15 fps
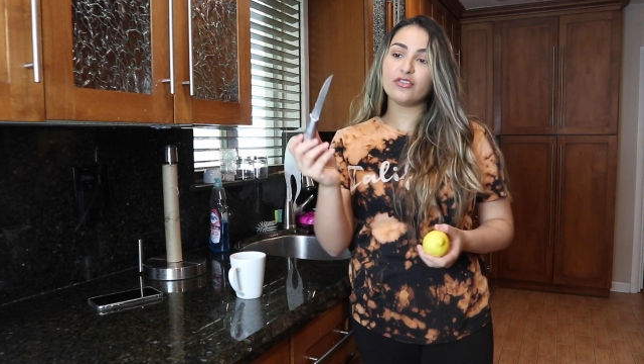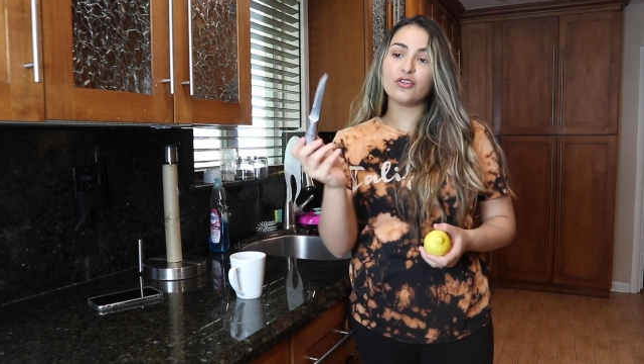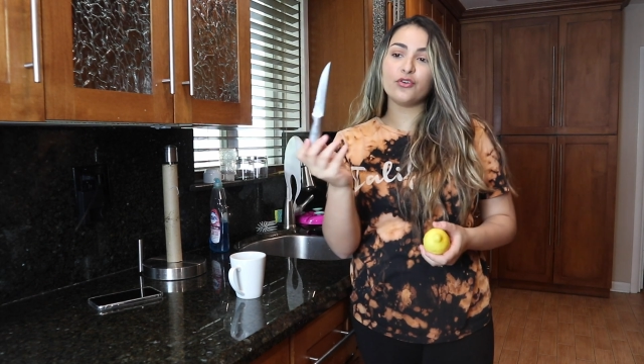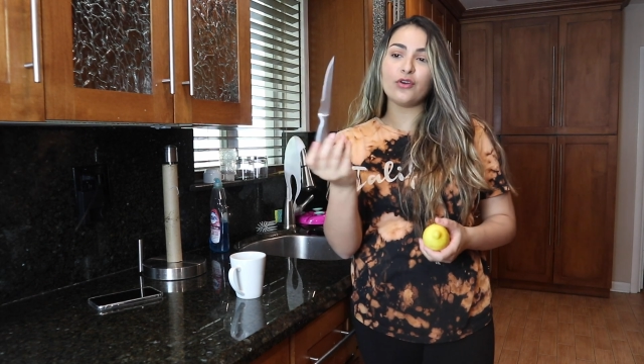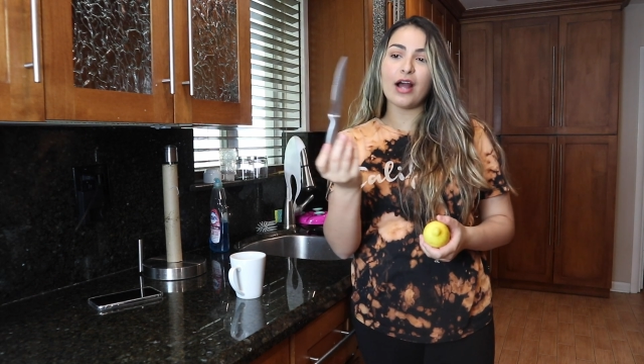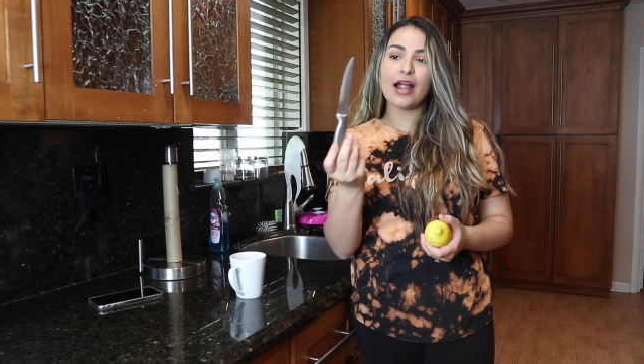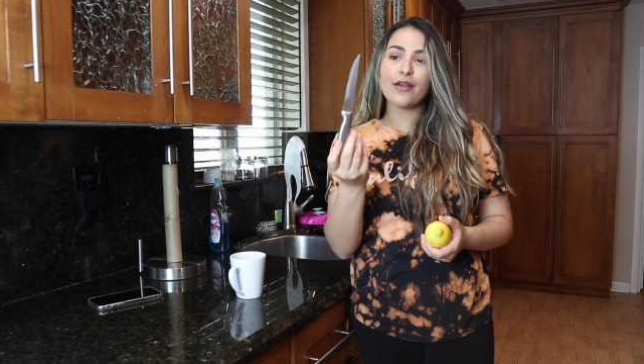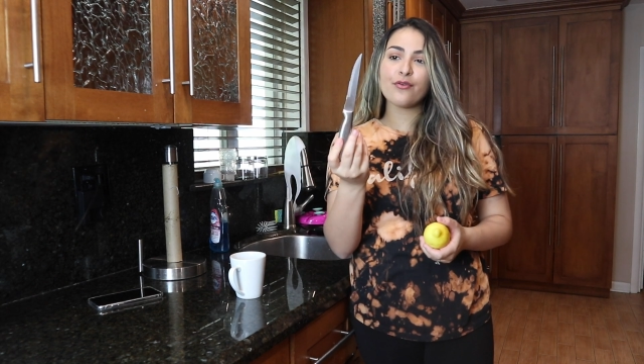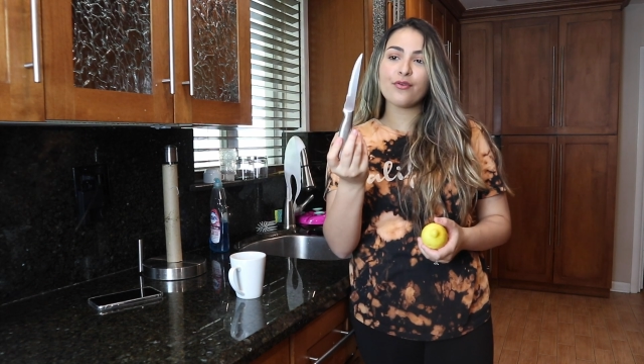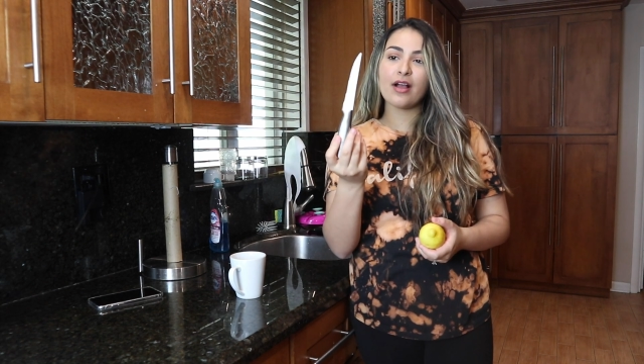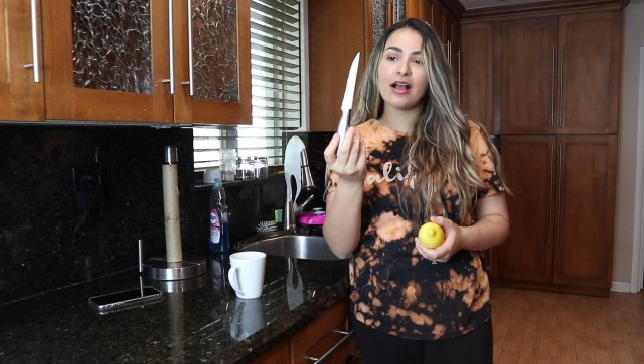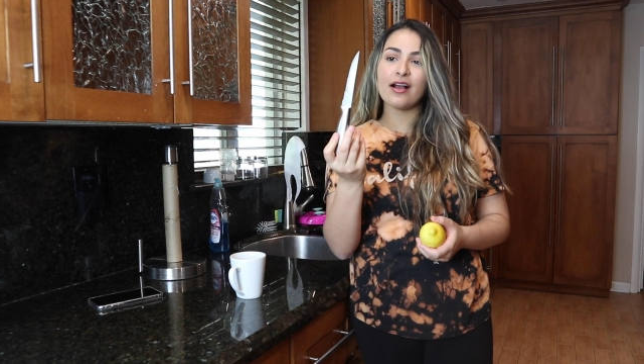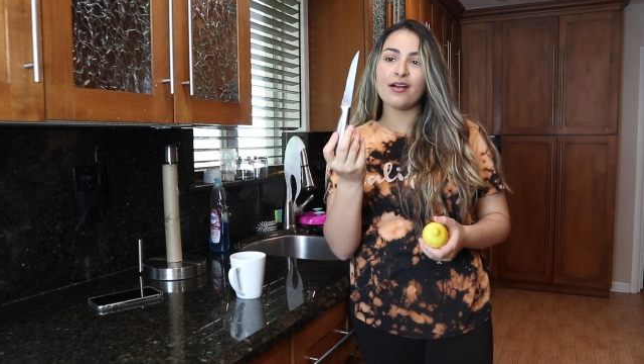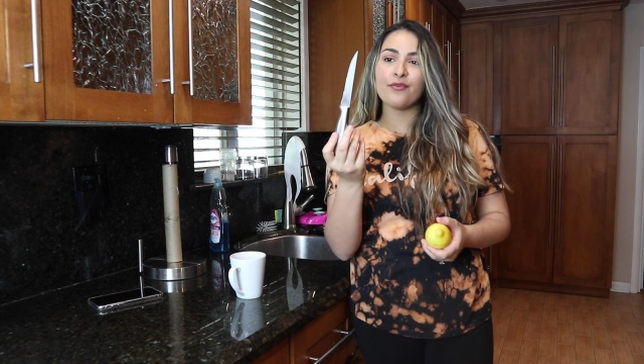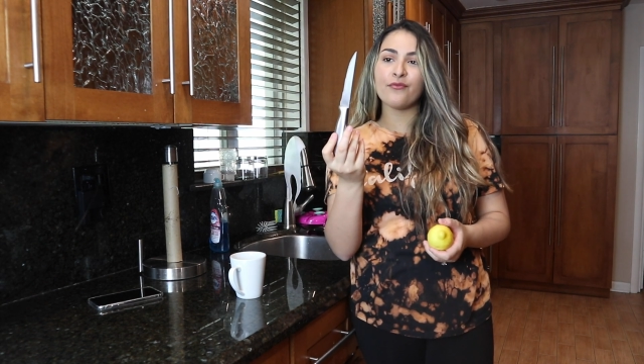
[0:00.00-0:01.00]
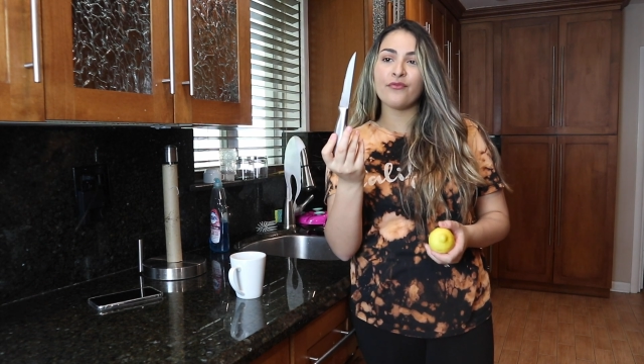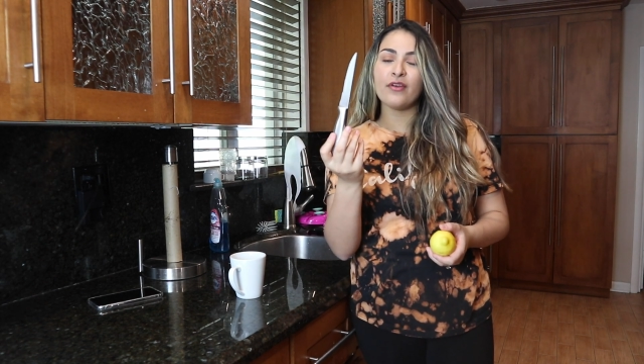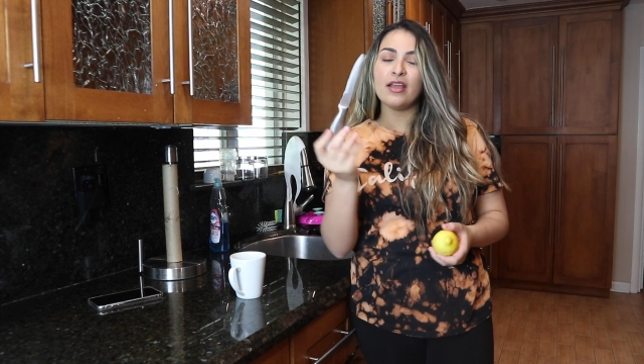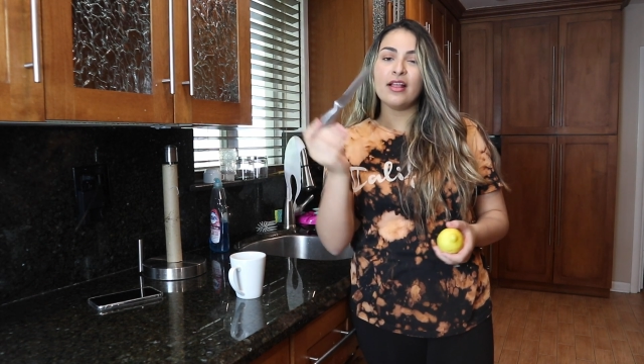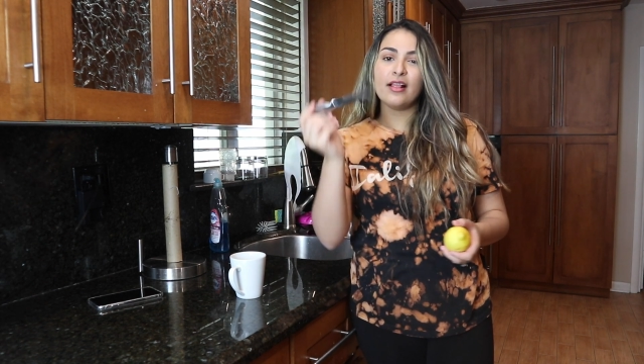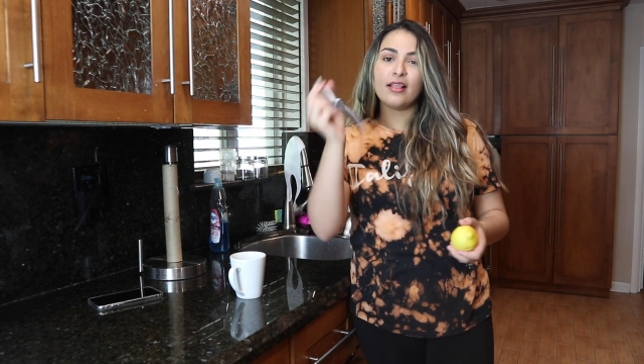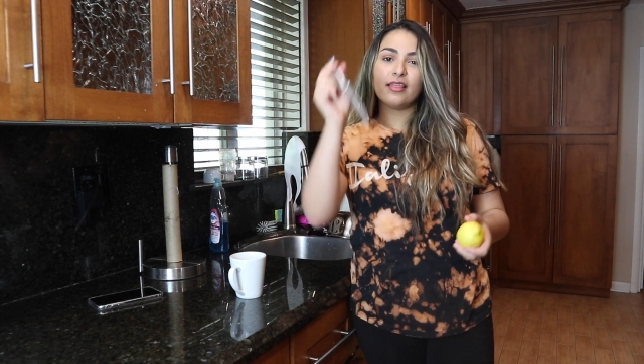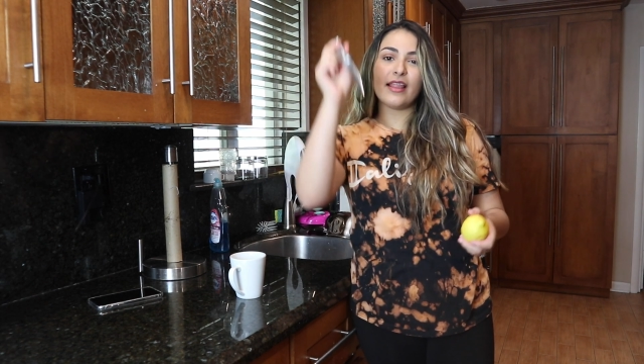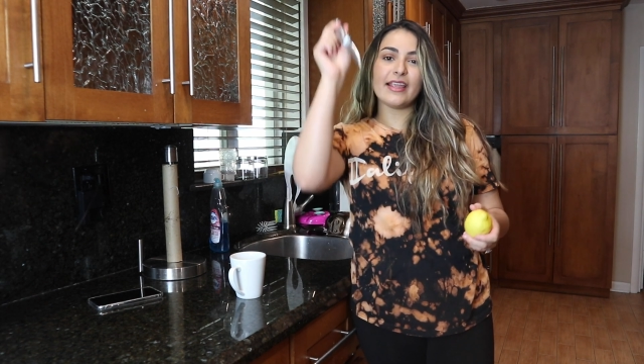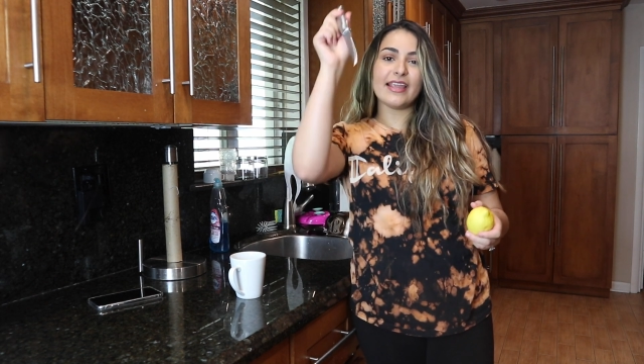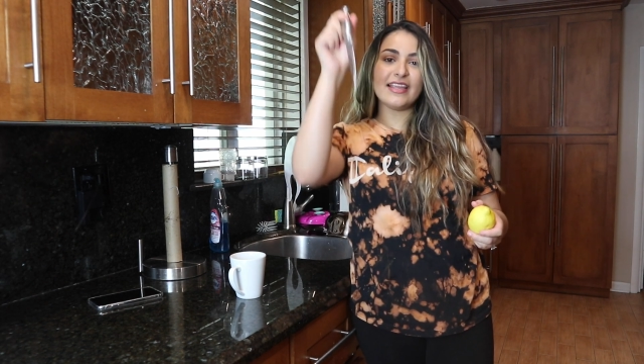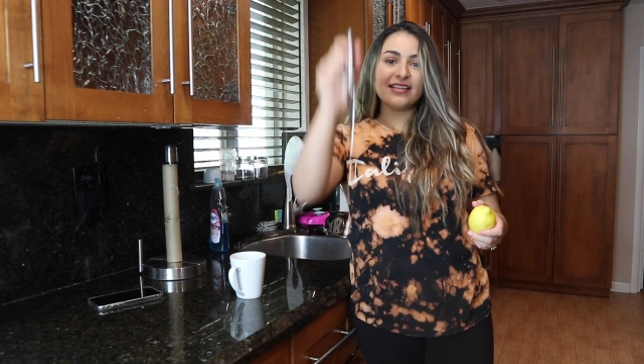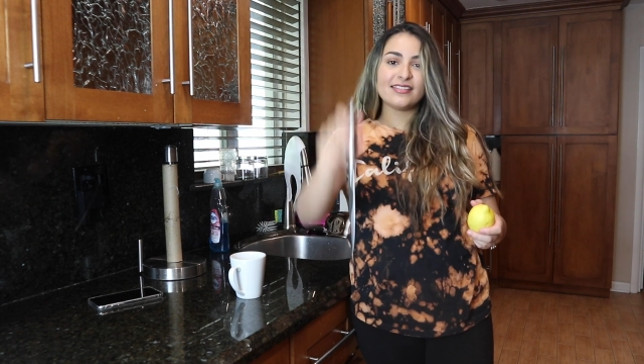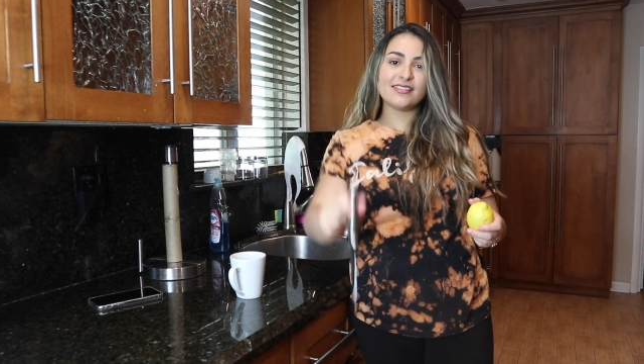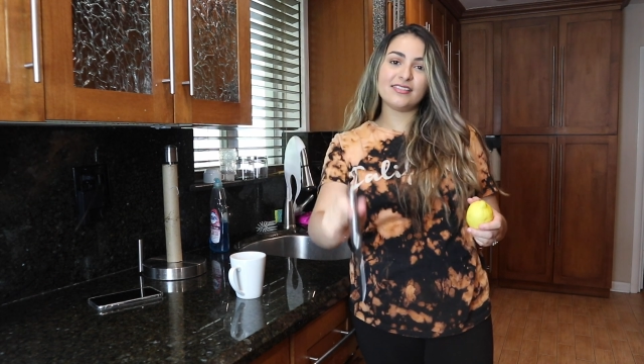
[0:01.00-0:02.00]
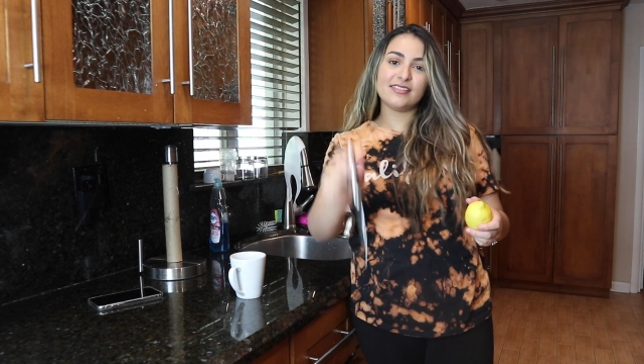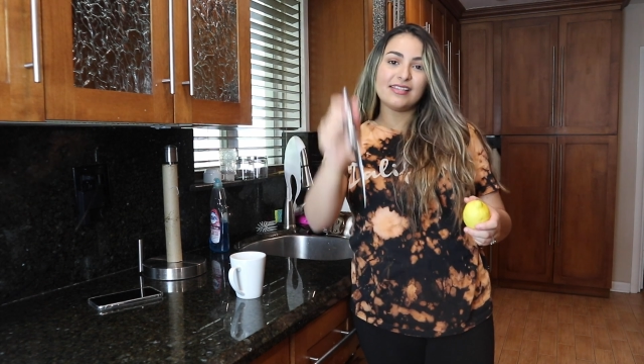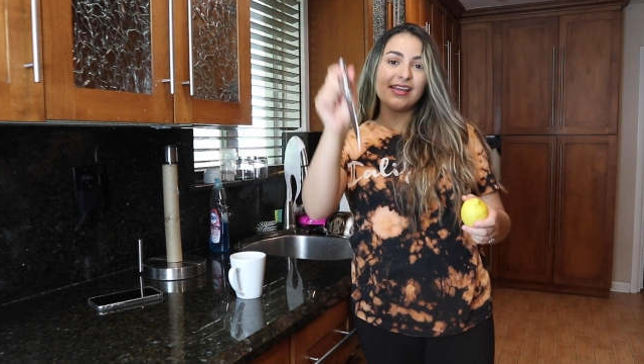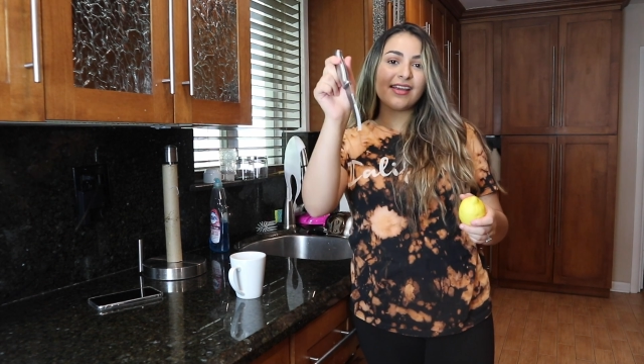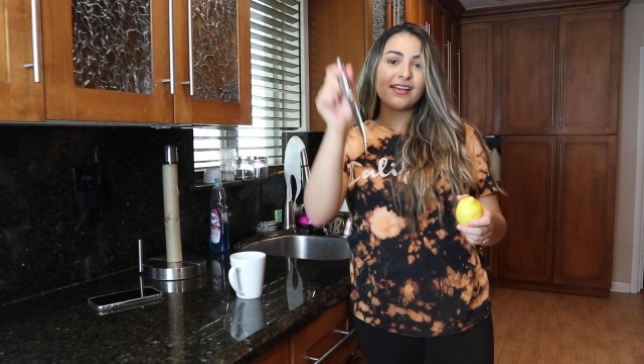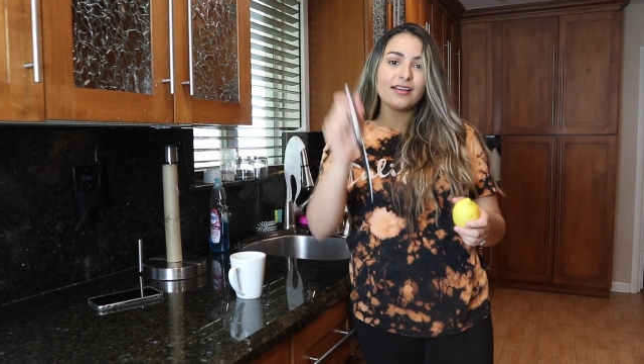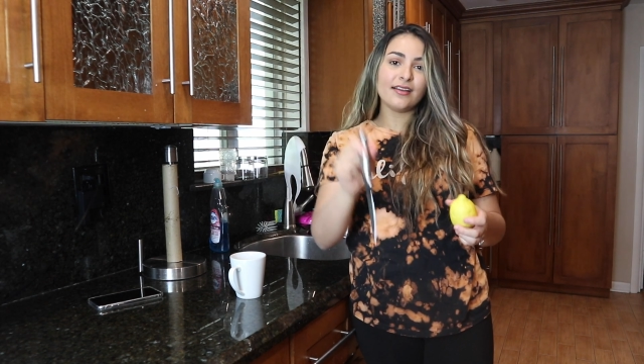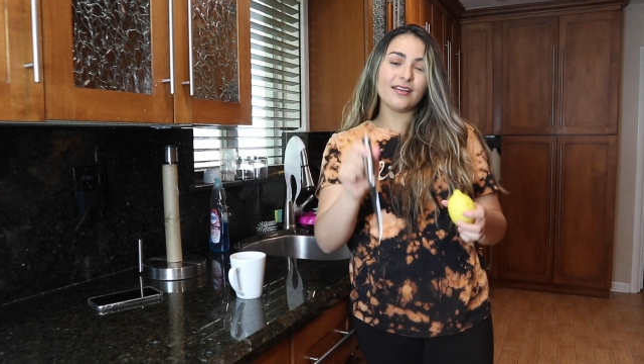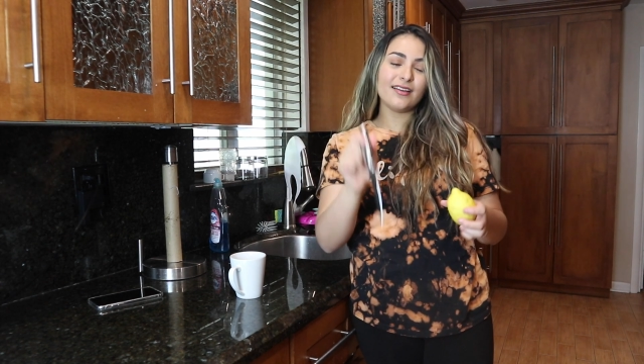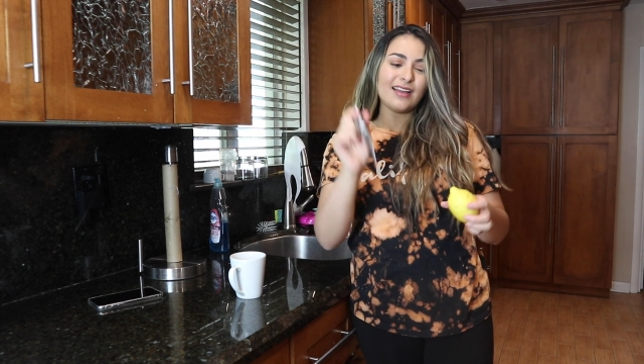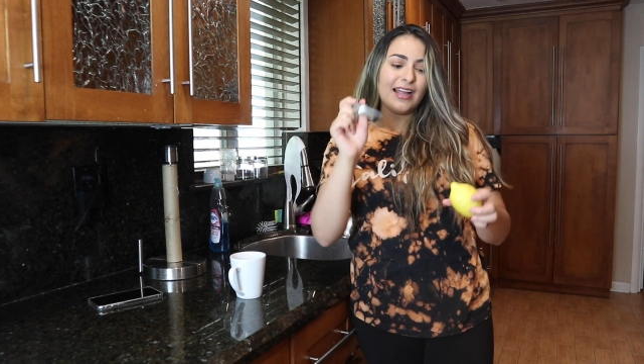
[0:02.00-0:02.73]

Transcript: So I don't have like a stick